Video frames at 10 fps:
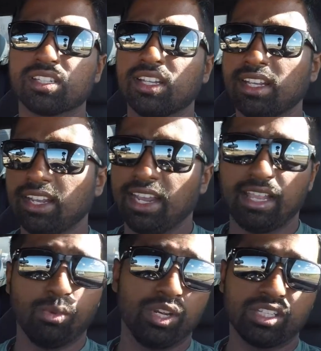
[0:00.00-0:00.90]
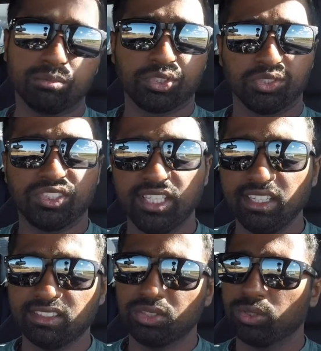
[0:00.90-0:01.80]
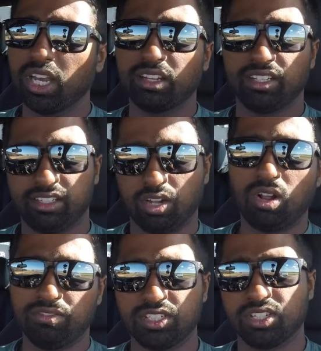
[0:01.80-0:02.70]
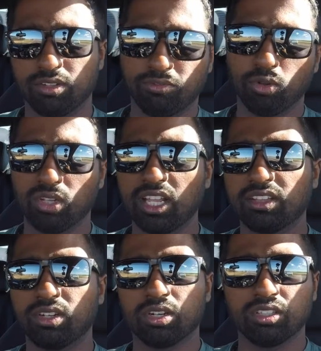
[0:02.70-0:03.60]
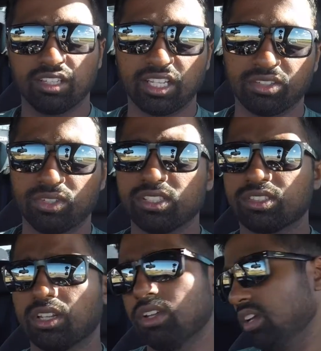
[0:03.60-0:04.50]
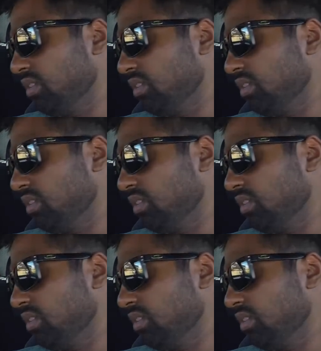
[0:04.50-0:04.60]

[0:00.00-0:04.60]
And then when it comes to seats, you got like obviously the full leather, the leather insert.